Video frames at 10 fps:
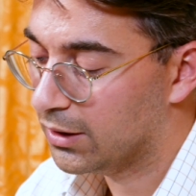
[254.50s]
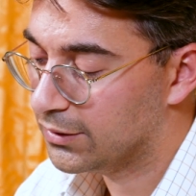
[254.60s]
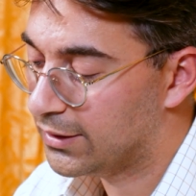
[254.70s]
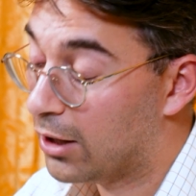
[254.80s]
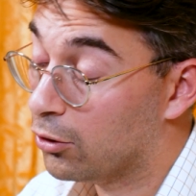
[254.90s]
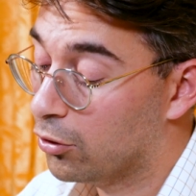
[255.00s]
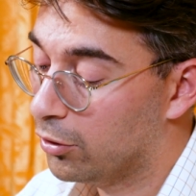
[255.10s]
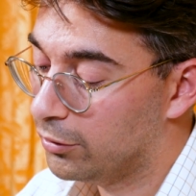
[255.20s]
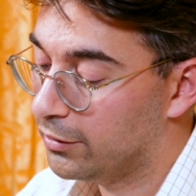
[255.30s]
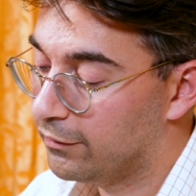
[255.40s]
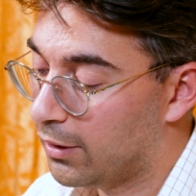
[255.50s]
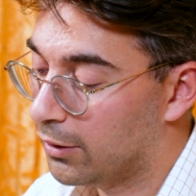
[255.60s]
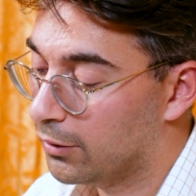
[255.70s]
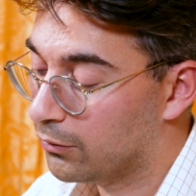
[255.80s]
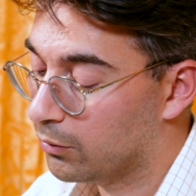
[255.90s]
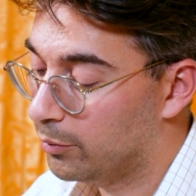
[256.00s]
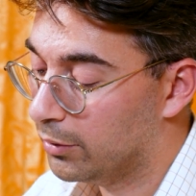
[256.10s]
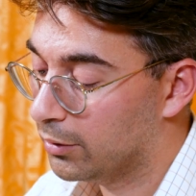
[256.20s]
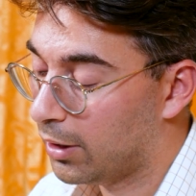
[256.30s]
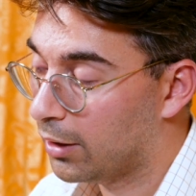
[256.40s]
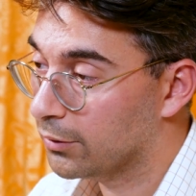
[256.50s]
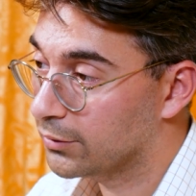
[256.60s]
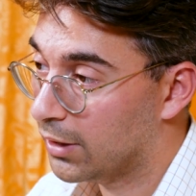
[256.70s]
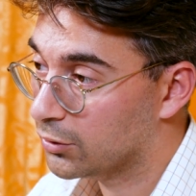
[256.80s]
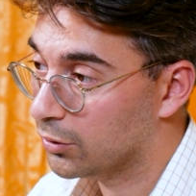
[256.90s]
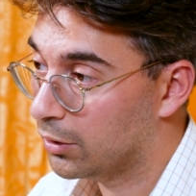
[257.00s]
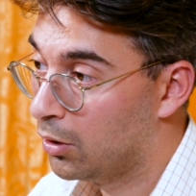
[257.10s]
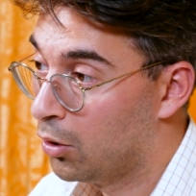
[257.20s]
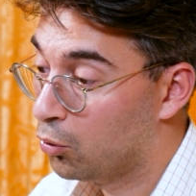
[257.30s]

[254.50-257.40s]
it is now currently valued at $3 billion. actually,